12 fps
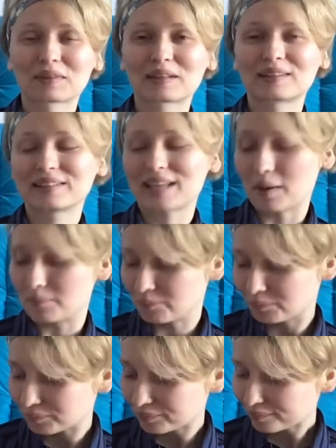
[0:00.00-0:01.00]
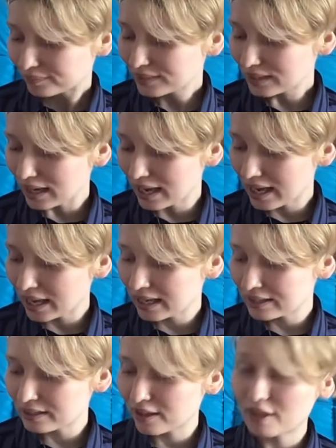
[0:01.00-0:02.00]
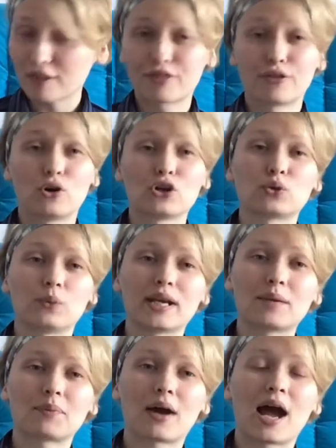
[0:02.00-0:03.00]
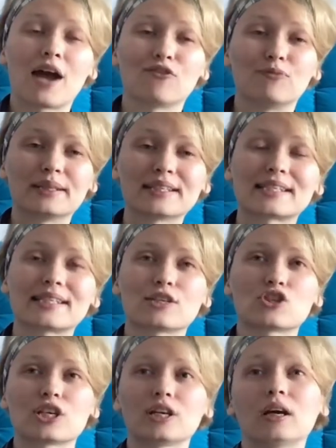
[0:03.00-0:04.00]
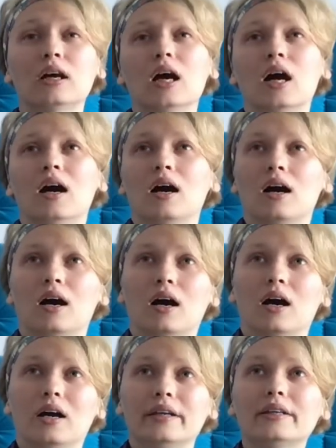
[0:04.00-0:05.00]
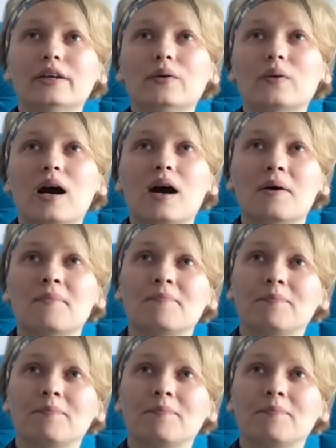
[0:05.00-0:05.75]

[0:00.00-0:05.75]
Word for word: Mm, yeah. And the third WIP I've been stitching, you know, um,